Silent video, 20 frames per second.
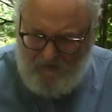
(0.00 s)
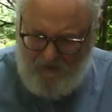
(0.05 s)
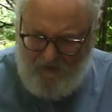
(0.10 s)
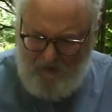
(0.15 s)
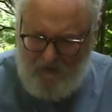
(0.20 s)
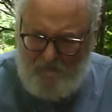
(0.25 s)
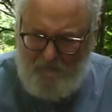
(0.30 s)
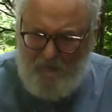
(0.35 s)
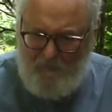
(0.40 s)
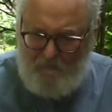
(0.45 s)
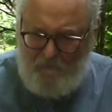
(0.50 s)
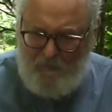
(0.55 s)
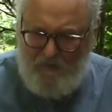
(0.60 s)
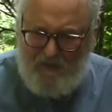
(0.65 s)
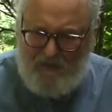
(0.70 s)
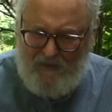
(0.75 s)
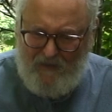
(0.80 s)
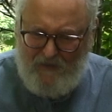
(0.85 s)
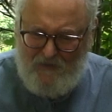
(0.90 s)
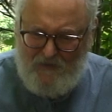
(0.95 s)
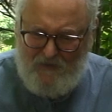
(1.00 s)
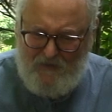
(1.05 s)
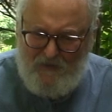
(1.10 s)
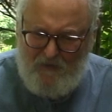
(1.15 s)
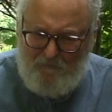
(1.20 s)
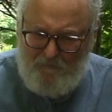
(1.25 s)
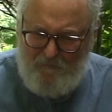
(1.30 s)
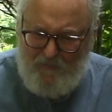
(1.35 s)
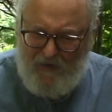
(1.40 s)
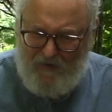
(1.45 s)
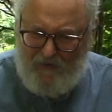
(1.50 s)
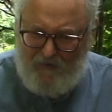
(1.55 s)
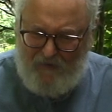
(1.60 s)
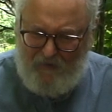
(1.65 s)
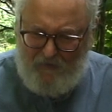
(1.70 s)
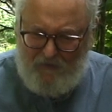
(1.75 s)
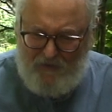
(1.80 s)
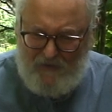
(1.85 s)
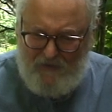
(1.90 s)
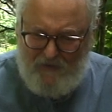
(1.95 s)
I've been picking some
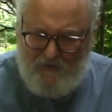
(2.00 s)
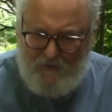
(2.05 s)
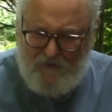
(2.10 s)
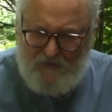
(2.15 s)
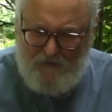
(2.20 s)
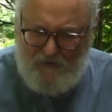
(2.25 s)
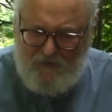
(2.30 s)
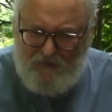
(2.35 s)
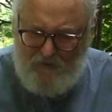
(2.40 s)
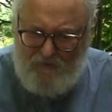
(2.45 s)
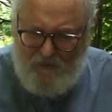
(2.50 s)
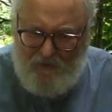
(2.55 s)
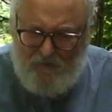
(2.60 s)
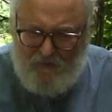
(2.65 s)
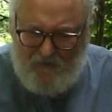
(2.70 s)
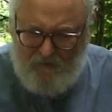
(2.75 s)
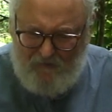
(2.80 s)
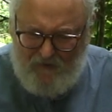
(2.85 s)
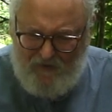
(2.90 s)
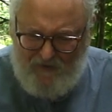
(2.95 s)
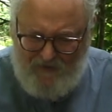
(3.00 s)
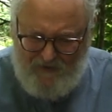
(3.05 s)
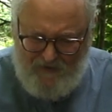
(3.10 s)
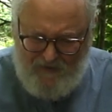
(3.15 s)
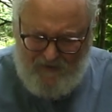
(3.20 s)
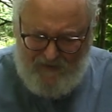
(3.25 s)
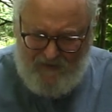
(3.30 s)
berries. What you doing?